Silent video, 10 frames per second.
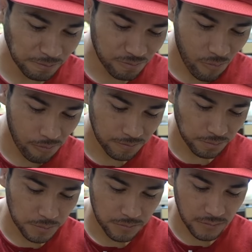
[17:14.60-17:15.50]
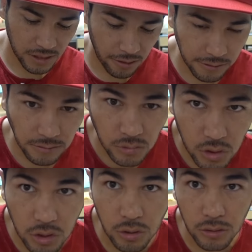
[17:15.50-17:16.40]
Are you ready to go to
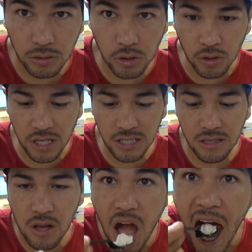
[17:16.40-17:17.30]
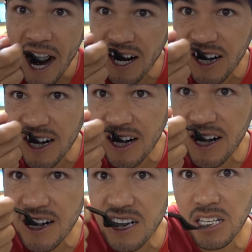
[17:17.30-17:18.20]
your next? To well, eat? No.
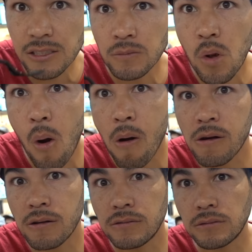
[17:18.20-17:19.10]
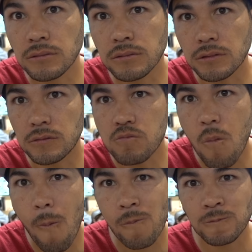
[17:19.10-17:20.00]
Well, after eating, are you ready? Do you know
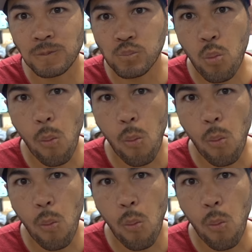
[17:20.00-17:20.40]
what store you want to